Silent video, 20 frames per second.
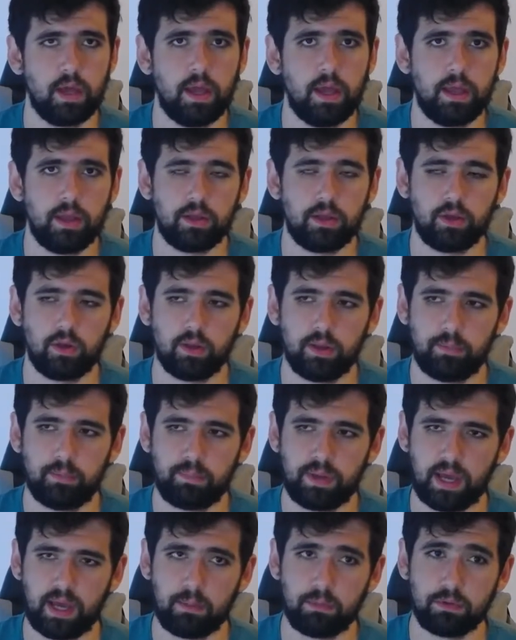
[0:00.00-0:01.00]
you'll
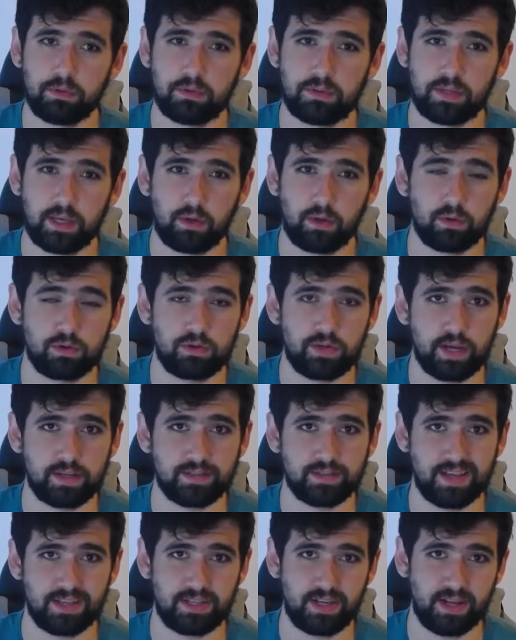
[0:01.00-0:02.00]
be able to take your tracks
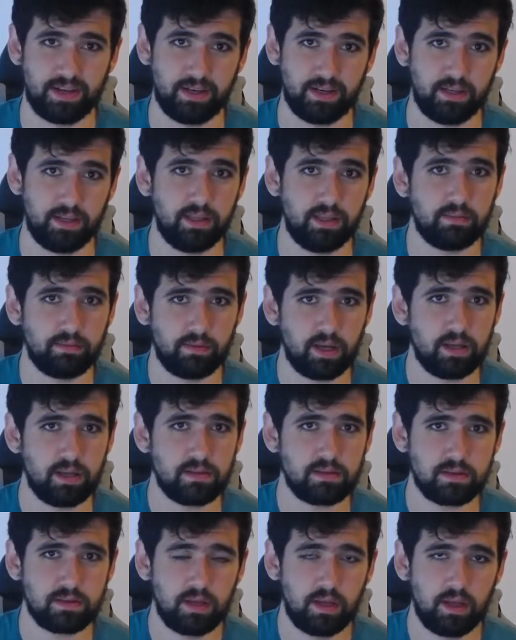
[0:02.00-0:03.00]
actually underneath
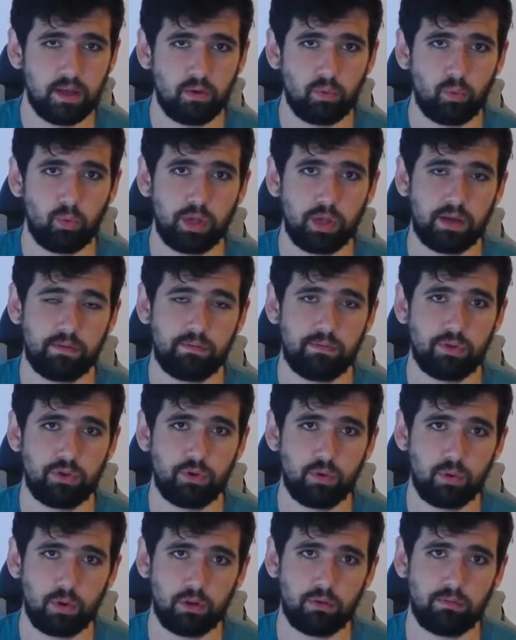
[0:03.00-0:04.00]
wires. We have
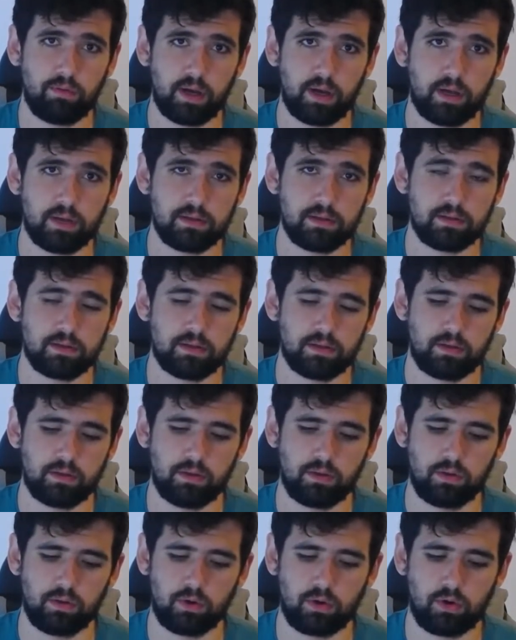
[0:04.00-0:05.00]
through-hole wires.
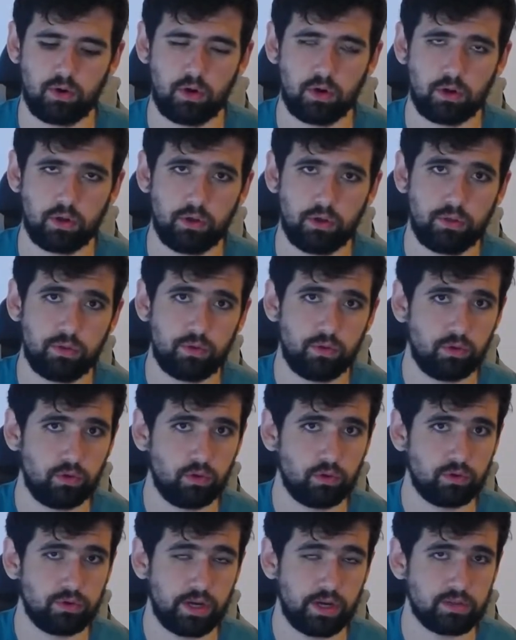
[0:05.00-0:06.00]
You can't go through,
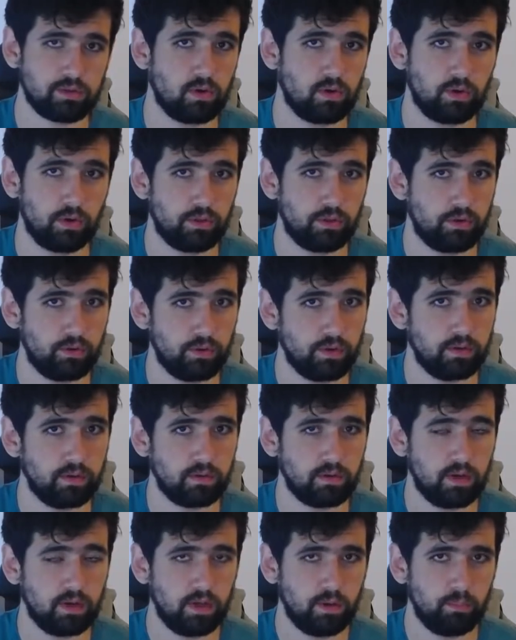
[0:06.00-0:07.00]
your tracks can't go through it
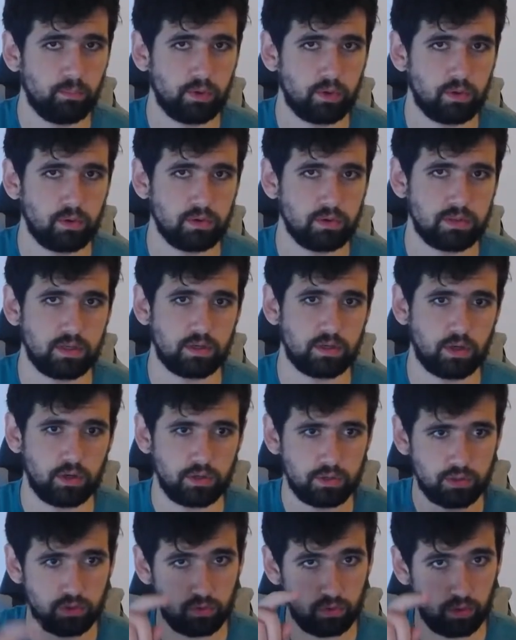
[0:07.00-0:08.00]
because it
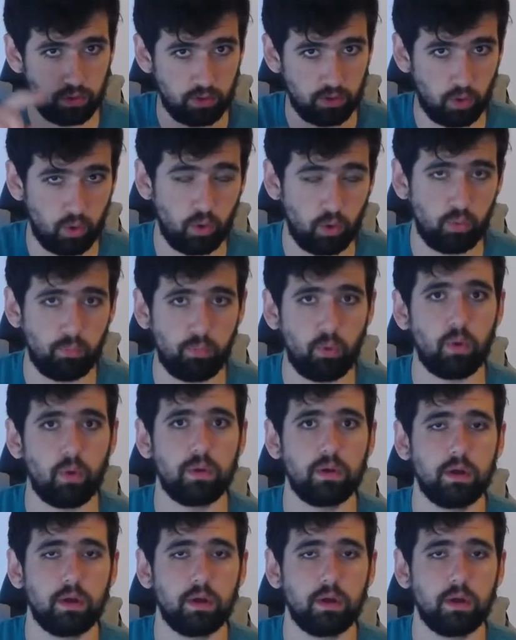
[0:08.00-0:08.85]
goes through the whole board.